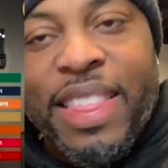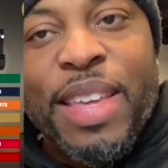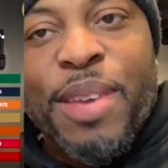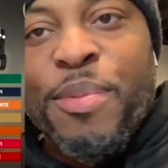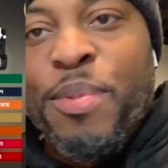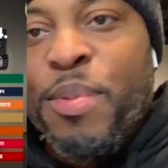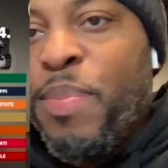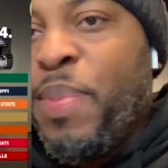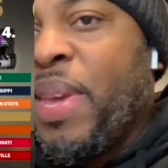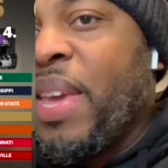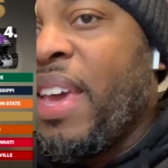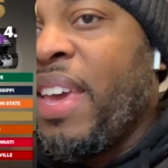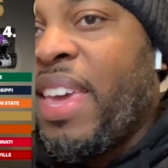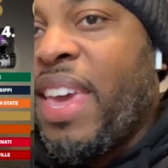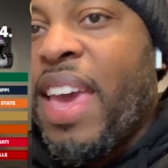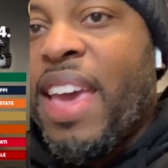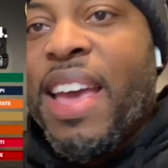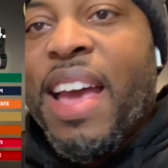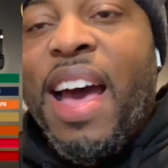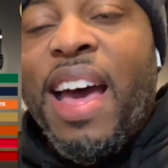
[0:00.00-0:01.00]
It would be a
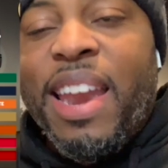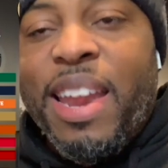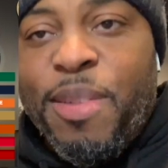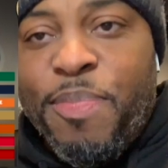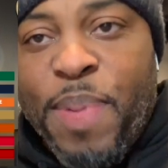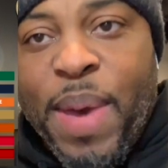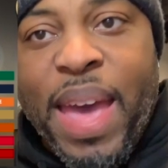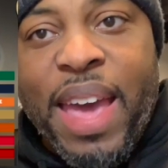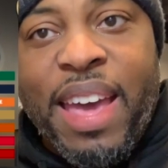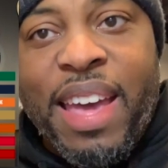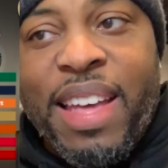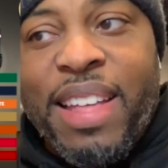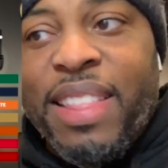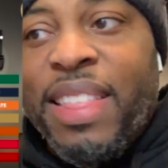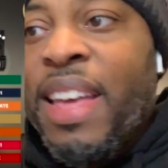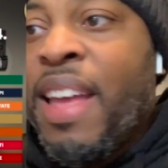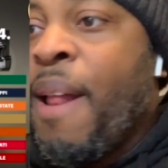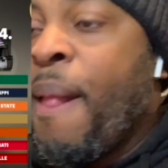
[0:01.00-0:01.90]
chaotic path,